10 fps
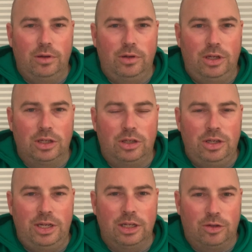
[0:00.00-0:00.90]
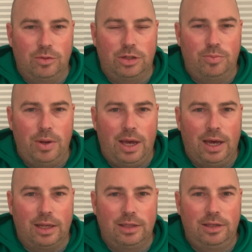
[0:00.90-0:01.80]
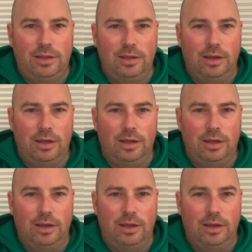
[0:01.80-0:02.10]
just disrespect